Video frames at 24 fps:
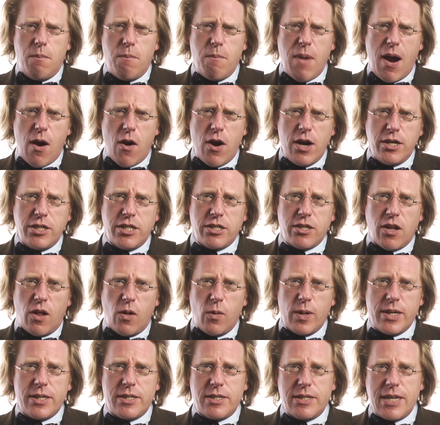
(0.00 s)
Marriage has
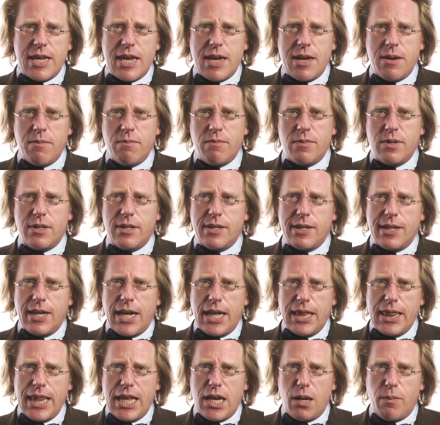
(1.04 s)
always seemed
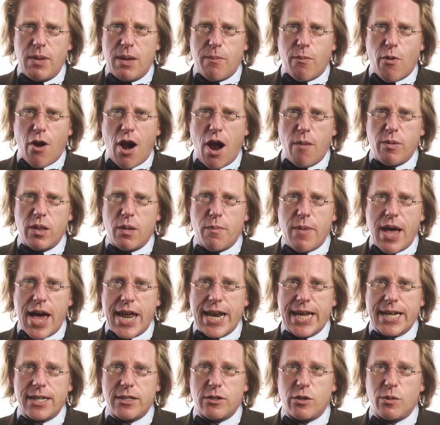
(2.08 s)
a little bit
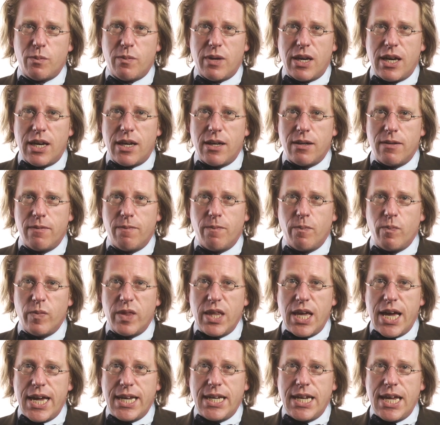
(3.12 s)
problematic to me.
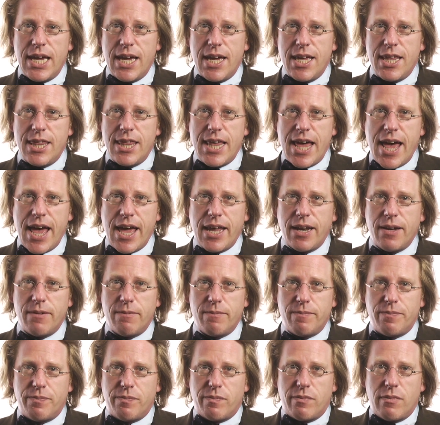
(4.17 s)
The idea that
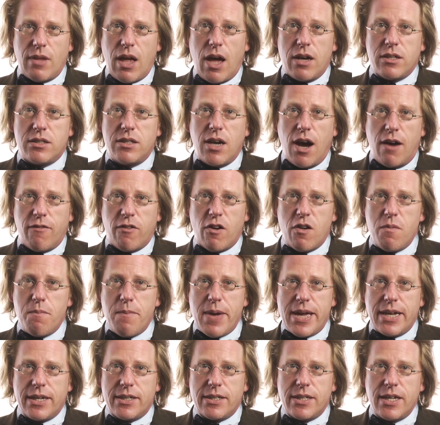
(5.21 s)
a
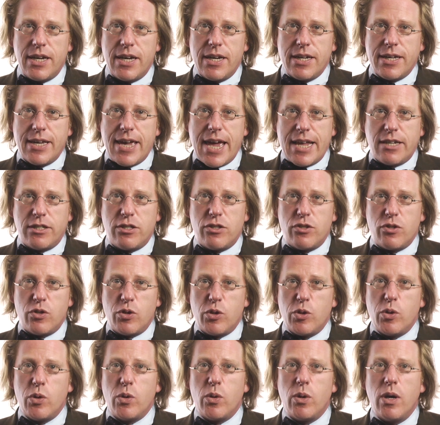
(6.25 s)
government gets
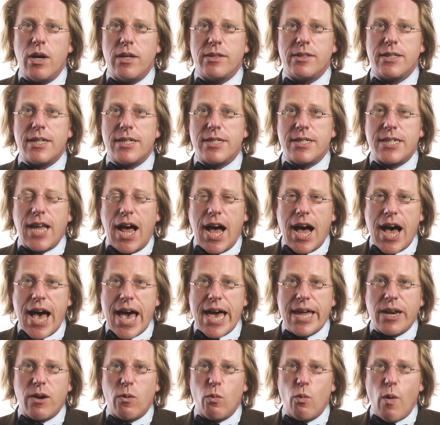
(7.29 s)
to
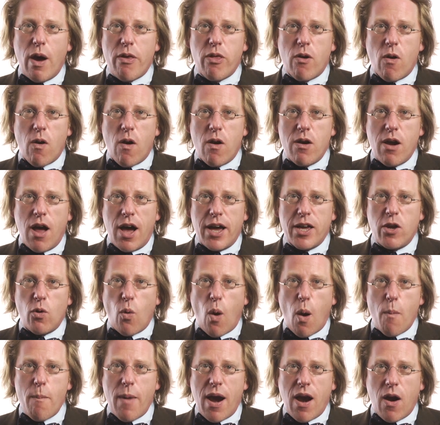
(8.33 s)
decide whether or not you
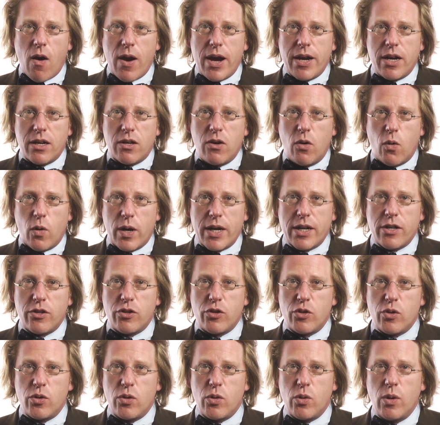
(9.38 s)
are married according
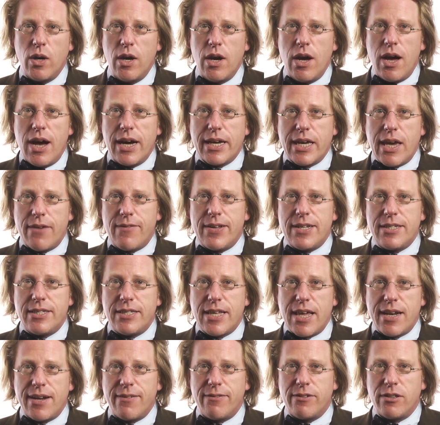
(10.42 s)
to a given
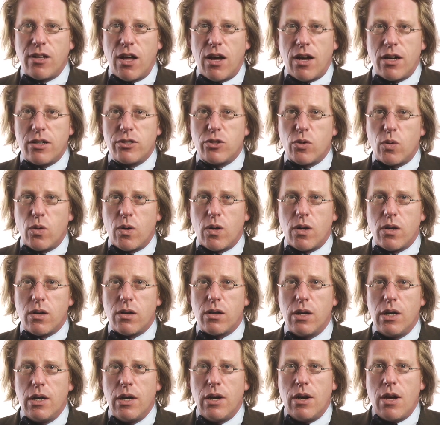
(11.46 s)
set of laws,
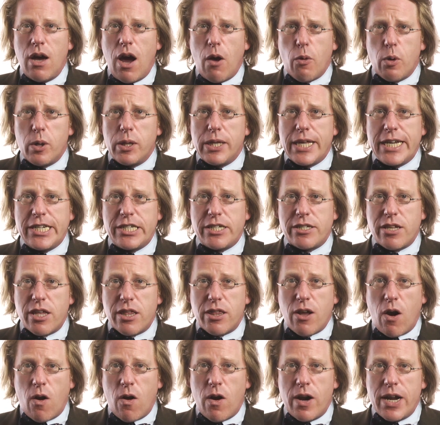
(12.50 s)
or a religious
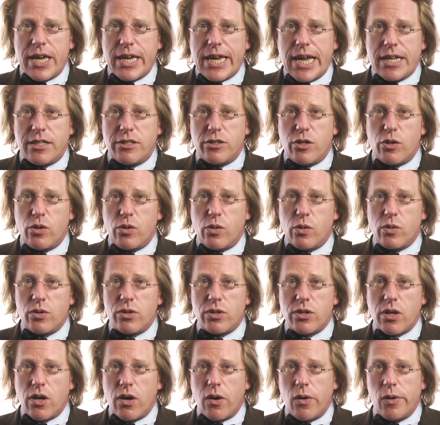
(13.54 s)
authority gets to do
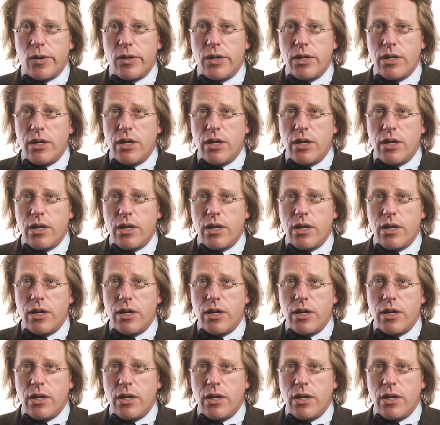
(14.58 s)
so.